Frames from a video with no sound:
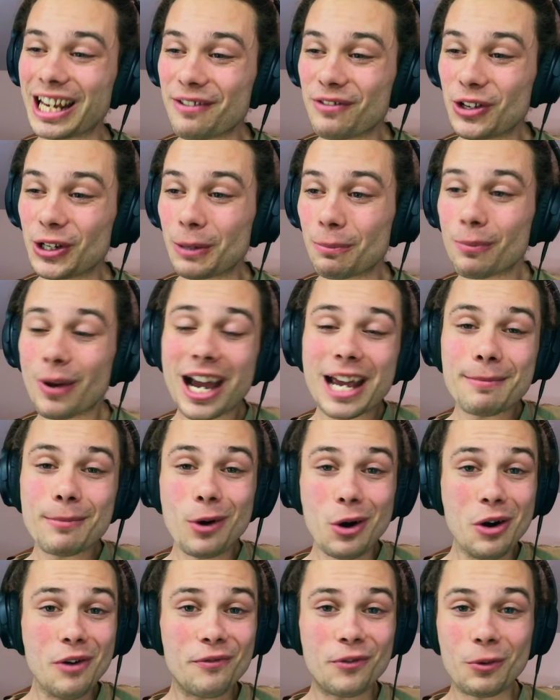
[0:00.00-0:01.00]
If you can pay
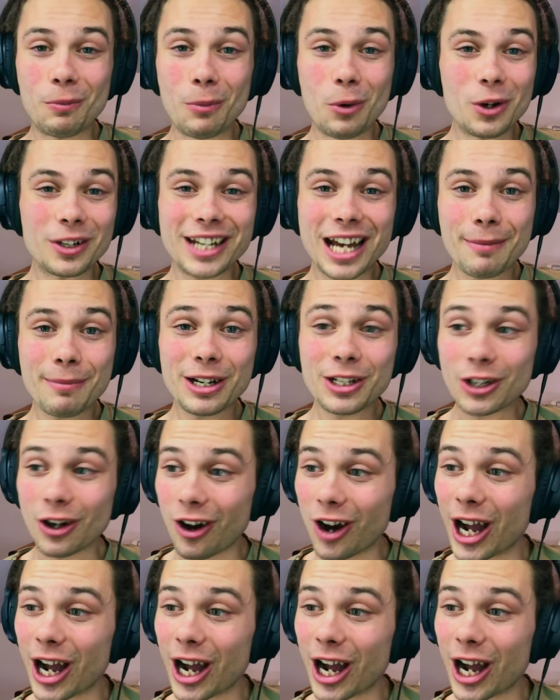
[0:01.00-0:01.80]
more for more damage,